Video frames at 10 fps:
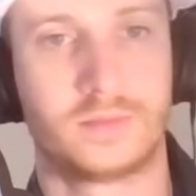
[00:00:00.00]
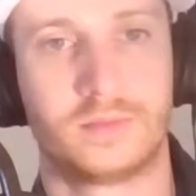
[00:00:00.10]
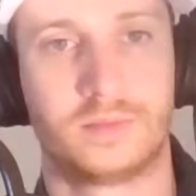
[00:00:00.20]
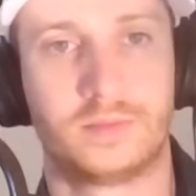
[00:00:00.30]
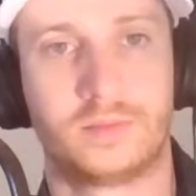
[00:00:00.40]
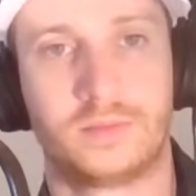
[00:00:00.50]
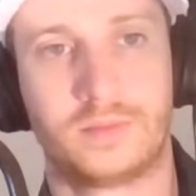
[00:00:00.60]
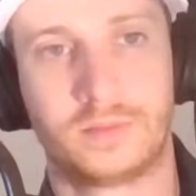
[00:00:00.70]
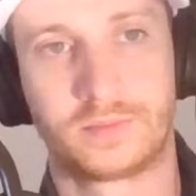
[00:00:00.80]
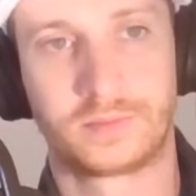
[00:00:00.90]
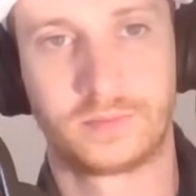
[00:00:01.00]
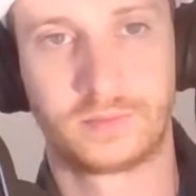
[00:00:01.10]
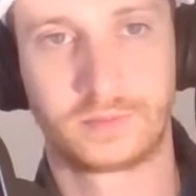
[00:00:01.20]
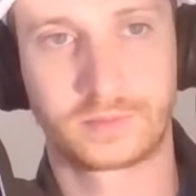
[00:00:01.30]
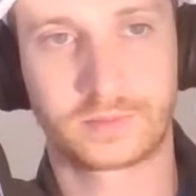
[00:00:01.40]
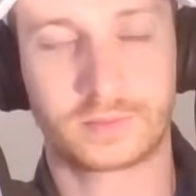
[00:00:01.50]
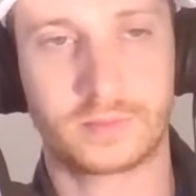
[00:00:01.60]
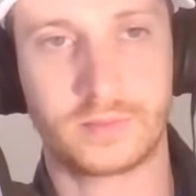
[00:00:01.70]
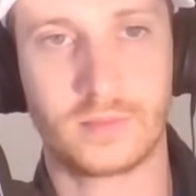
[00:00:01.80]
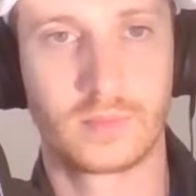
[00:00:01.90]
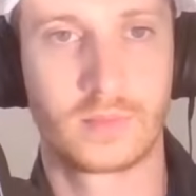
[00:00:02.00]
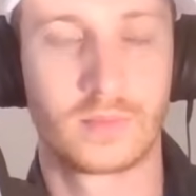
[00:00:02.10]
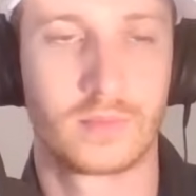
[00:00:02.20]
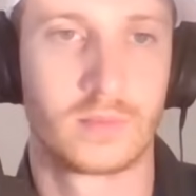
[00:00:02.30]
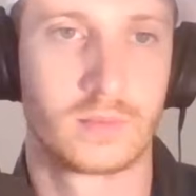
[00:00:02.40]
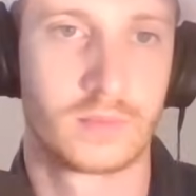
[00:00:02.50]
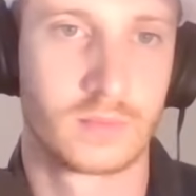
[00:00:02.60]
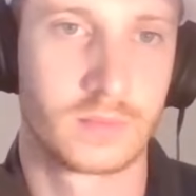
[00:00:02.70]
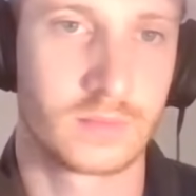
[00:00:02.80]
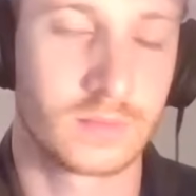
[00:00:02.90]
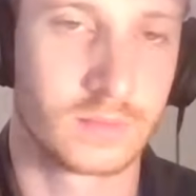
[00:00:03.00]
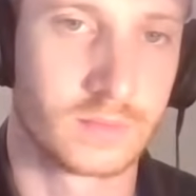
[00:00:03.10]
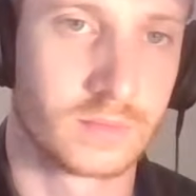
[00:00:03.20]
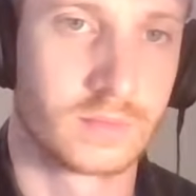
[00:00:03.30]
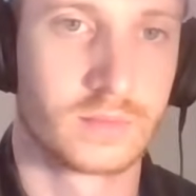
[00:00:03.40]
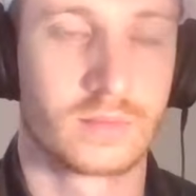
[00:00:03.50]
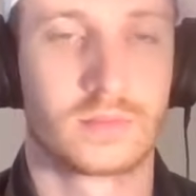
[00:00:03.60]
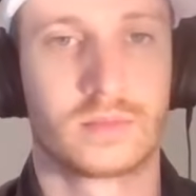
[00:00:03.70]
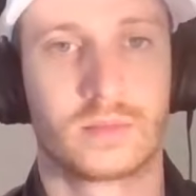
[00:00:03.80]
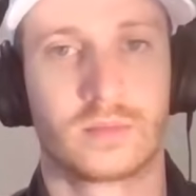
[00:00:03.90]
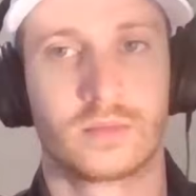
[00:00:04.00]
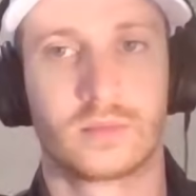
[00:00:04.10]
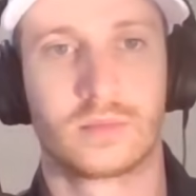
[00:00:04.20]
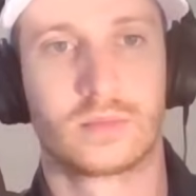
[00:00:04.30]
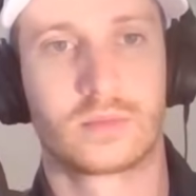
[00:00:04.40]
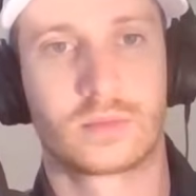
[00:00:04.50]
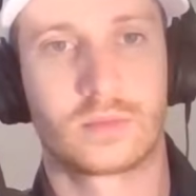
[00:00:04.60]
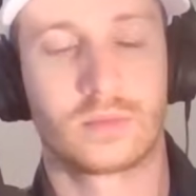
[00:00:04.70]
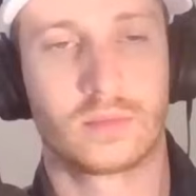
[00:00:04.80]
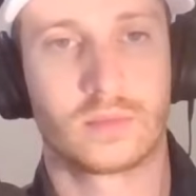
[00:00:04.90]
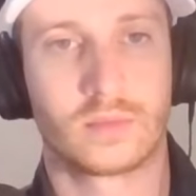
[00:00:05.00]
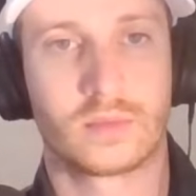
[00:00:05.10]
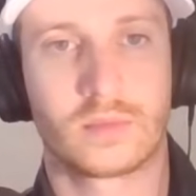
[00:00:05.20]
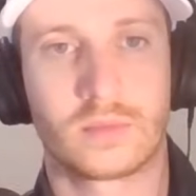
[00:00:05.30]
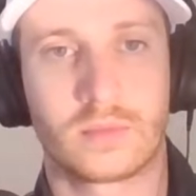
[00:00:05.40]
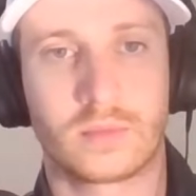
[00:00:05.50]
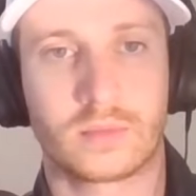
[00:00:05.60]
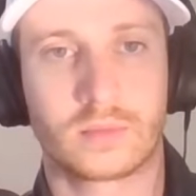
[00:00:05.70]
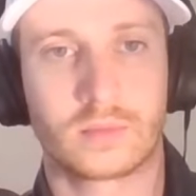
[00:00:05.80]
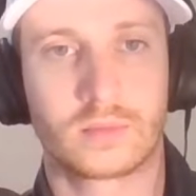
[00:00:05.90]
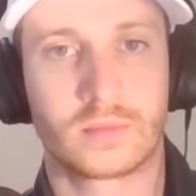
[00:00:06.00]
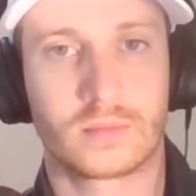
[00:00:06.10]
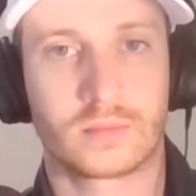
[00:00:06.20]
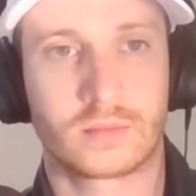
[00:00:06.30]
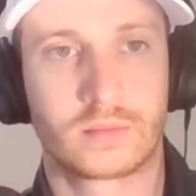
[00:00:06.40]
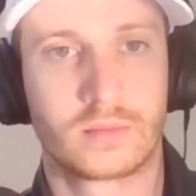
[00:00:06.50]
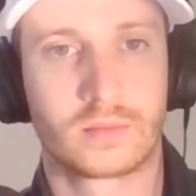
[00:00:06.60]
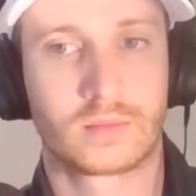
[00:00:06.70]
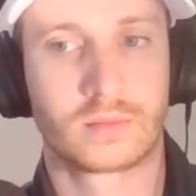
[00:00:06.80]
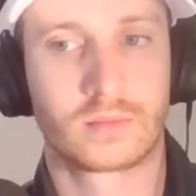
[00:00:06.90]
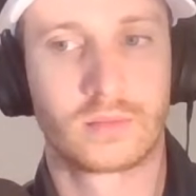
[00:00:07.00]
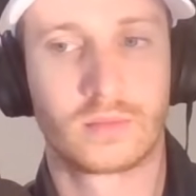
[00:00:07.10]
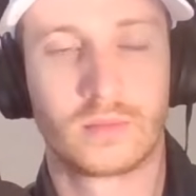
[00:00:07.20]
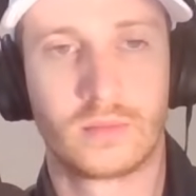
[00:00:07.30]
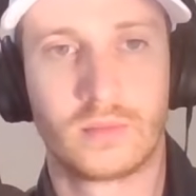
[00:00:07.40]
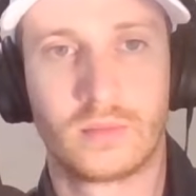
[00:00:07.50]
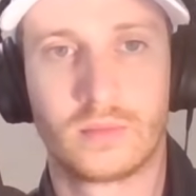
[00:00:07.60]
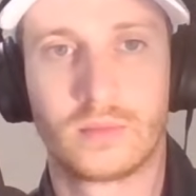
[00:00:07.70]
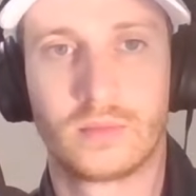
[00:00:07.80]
This person isn't speaking.